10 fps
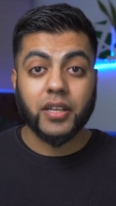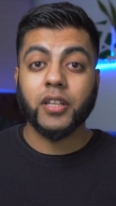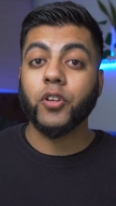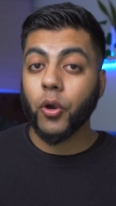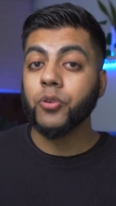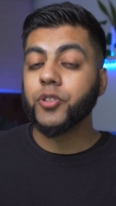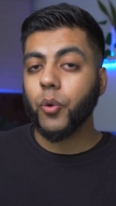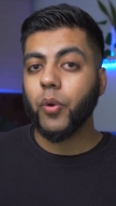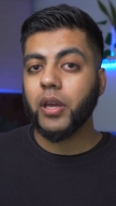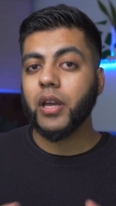It then goes
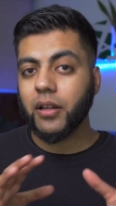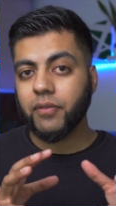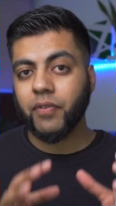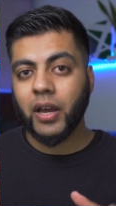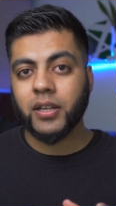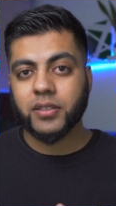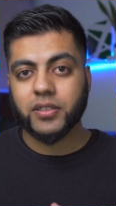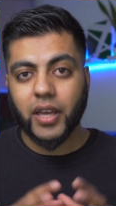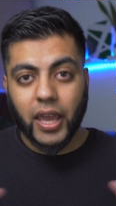away and finds